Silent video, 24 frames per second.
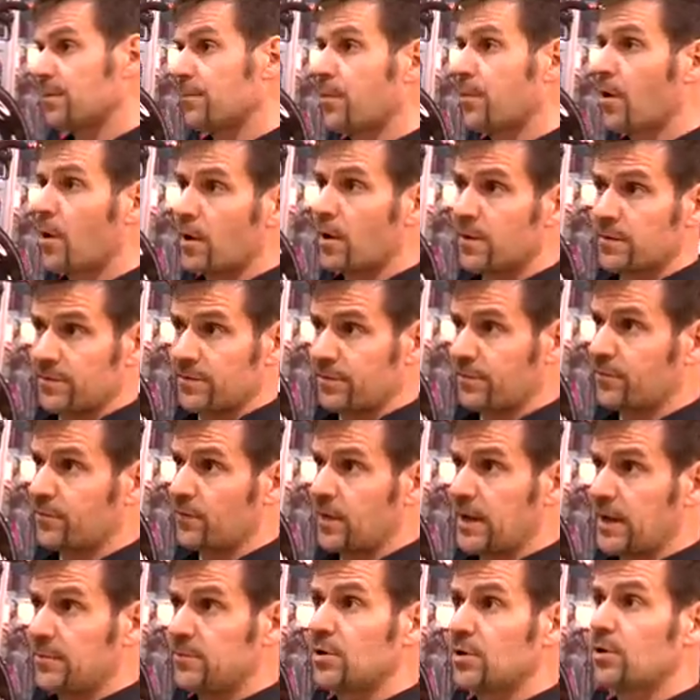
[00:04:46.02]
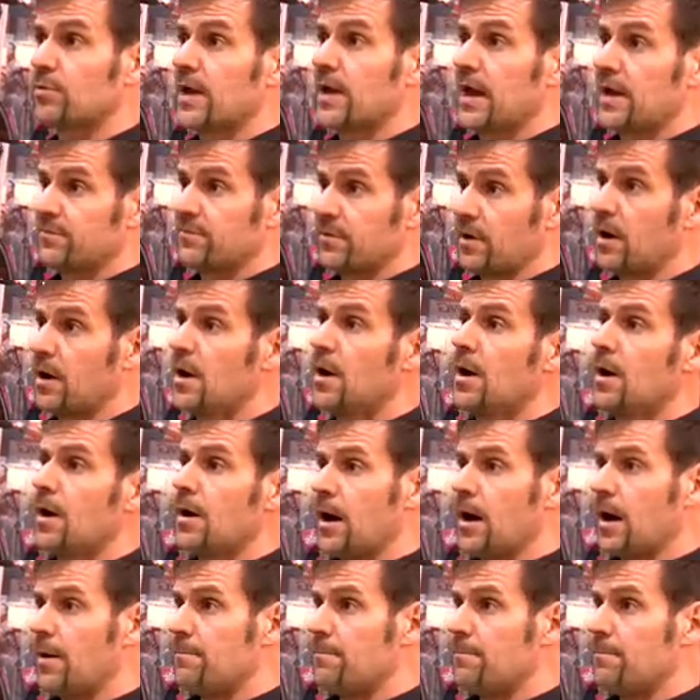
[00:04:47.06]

part of the frame. You don't have a a